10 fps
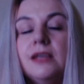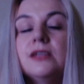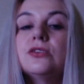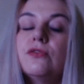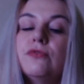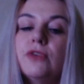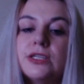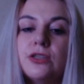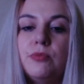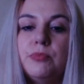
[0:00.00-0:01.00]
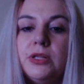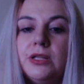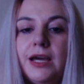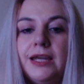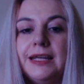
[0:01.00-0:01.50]
So for example,
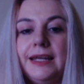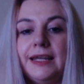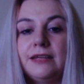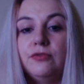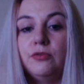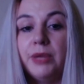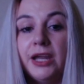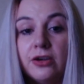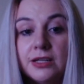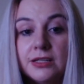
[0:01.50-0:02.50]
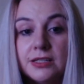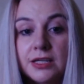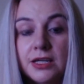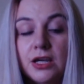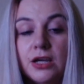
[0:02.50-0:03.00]
a neglectful parent
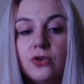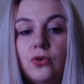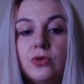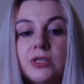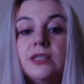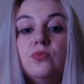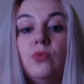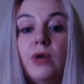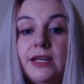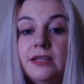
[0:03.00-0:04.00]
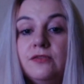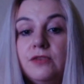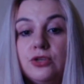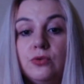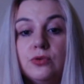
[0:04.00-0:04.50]
causes one
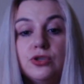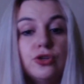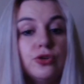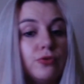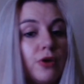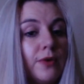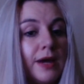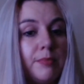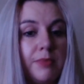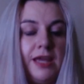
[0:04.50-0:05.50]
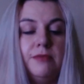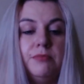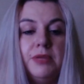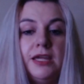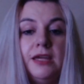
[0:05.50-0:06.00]
individual to grow up and
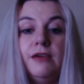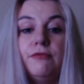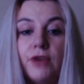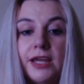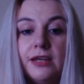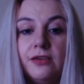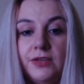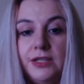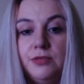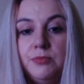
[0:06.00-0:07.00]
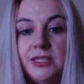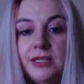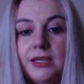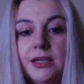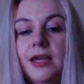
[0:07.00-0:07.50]
be afraid of
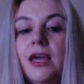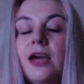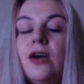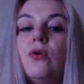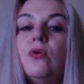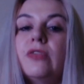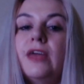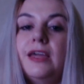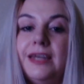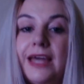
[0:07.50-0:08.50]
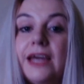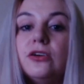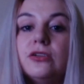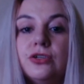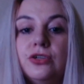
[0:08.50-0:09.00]
intimacy, or they, in
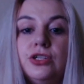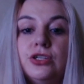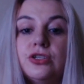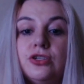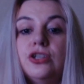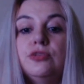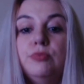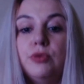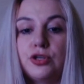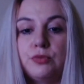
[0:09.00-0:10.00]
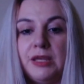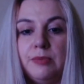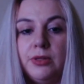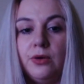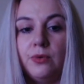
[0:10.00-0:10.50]
adulthood, start to push
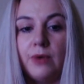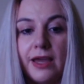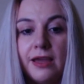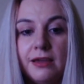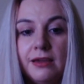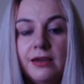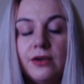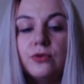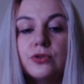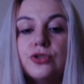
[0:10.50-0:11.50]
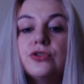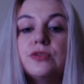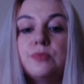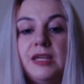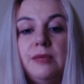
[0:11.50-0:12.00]
people away or choose
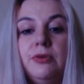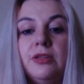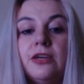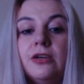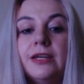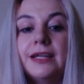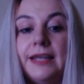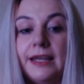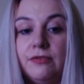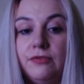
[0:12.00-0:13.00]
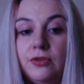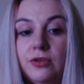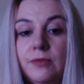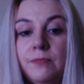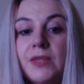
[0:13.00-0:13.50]
people that are neglectful
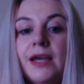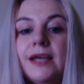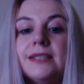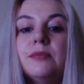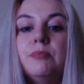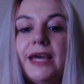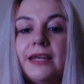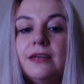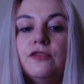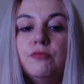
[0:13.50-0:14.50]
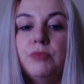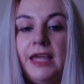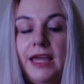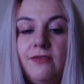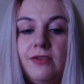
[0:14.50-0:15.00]
as a pattern of
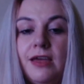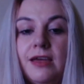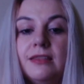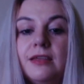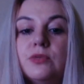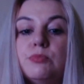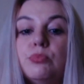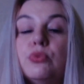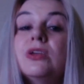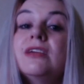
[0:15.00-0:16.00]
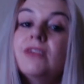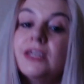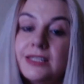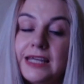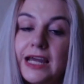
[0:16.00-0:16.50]
behavior that was
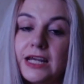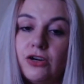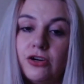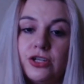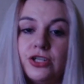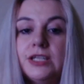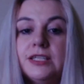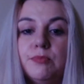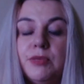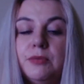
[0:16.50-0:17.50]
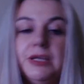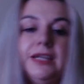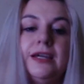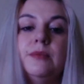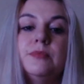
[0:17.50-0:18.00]
previously unconscious, but it
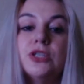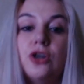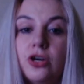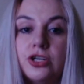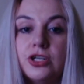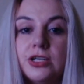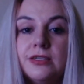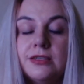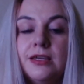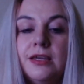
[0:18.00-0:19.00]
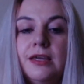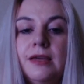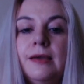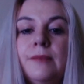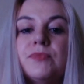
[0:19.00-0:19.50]
becomes conscious
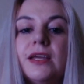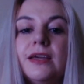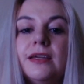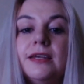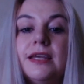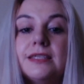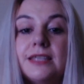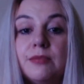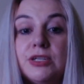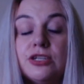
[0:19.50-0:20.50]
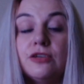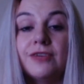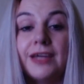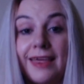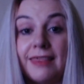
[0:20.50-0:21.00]
in a segment of
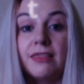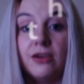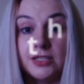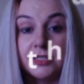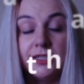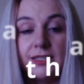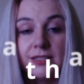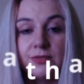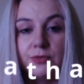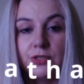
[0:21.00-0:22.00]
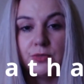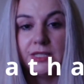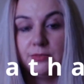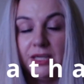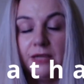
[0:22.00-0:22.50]
catharsis, which we
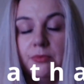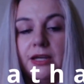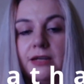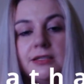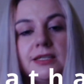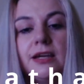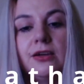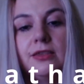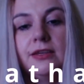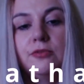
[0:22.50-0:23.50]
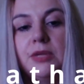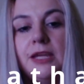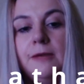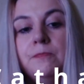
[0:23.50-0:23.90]
speak about in psychotherapy.